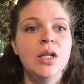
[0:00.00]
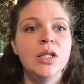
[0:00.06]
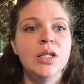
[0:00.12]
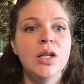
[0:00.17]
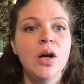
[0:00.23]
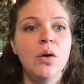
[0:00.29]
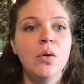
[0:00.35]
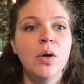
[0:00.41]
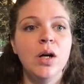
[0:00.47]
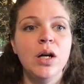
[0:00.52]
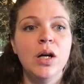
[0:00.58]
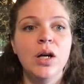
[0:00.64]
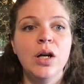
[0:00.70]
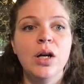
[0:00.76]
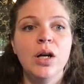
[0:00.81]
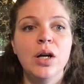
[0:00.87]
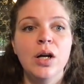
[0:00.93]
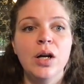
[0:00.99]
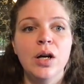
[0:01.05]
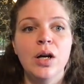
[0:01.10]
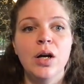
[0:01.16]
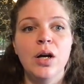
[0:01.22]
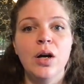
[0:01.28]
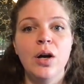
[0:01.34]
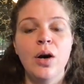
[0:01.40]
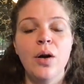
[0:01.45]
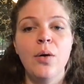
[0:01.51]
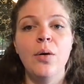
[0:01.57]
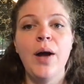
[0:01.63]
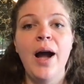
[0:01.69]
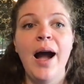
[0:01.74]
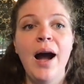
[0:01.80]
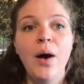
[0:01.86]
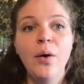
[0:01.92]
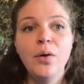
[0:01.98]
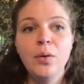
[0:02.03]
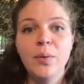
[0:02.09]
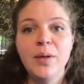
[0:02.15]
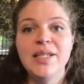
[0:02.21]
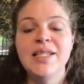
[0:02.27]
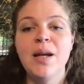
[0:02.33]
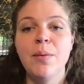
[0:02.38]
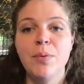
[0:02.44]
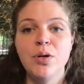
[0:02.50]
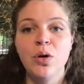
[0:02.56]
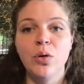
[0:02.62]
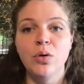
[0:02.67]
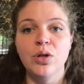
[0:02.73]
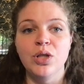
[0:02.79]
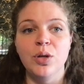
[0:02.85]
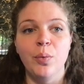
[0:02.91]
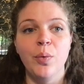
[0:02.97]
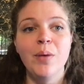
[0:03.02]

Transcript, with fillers: So, how do we step into ownership?